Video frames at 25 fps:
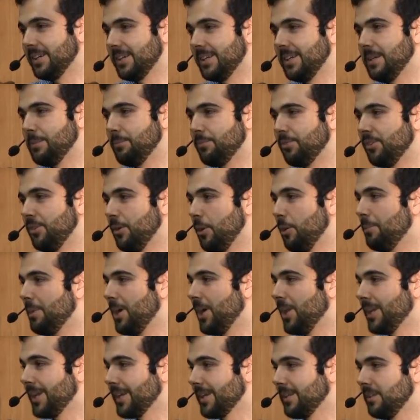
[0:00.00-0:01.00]
keep
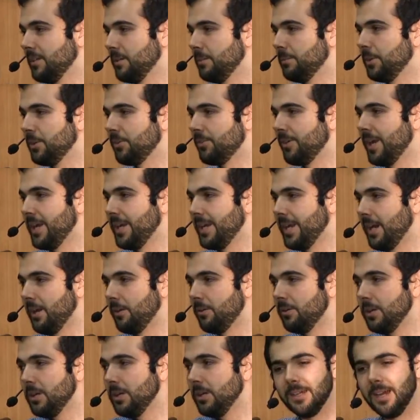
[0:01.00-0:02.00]
snowballing a little bit right
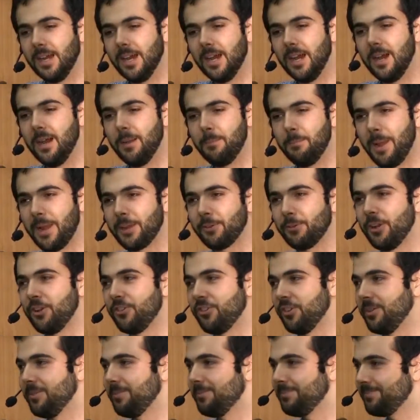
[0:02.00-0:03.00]
now.
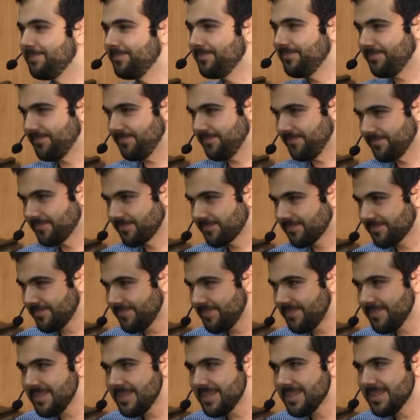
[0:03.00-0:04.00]
Migration.
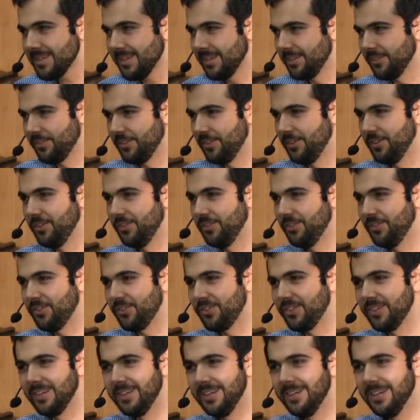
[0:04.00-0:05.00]
This
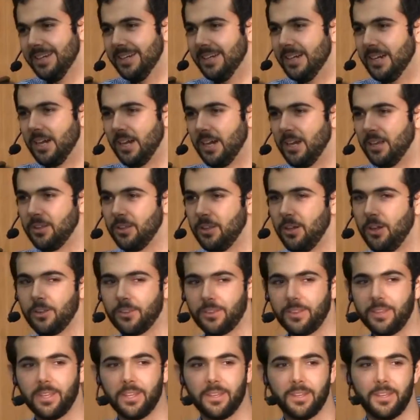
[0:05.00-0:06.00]
is a long
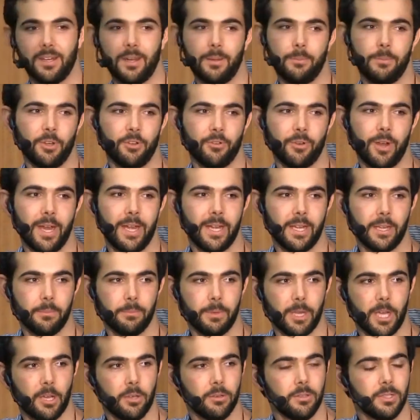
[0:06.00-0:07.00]
thing that I've been writing
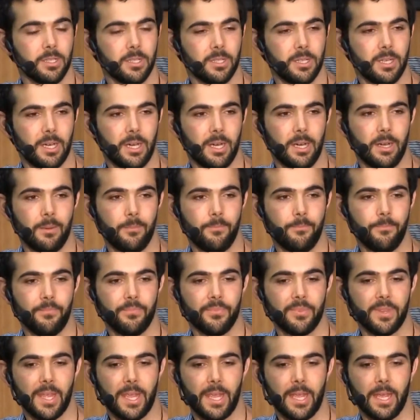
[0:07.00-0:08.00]
about,
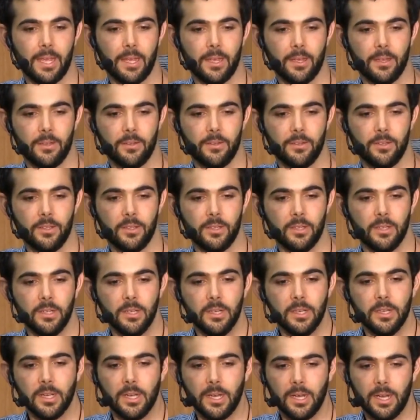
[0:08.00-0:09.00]
and
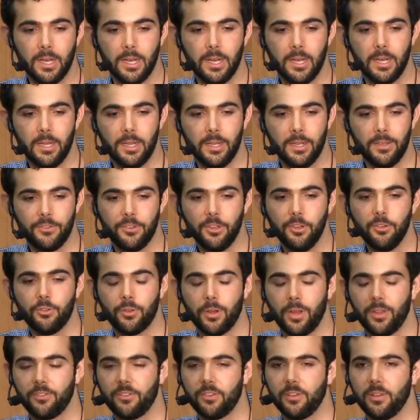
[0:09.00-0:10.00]
it's
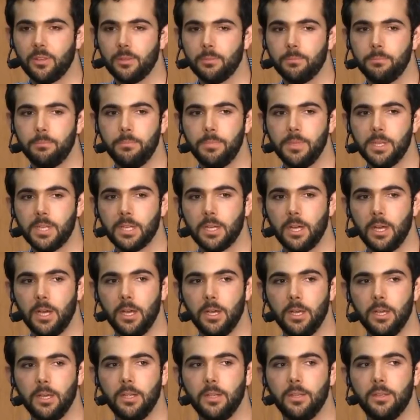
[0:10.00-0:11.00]
interesting
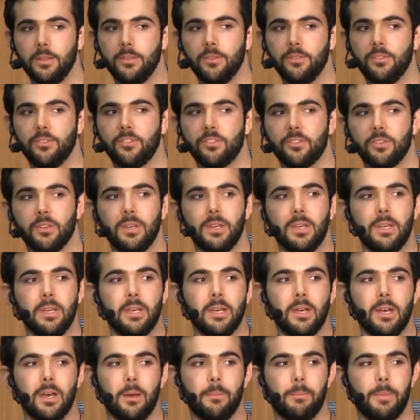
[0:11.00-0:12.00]
because
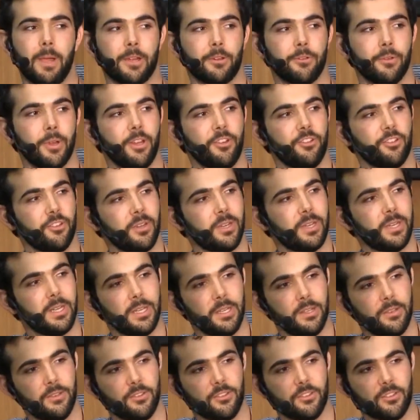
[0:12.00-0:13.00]
migration
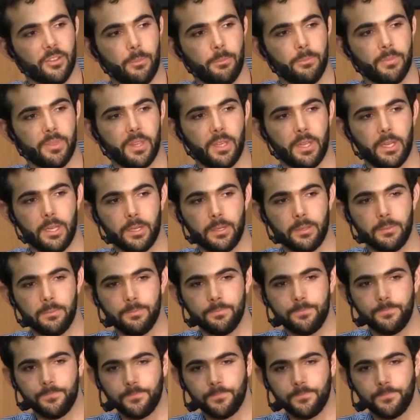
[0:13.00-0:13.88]
is something.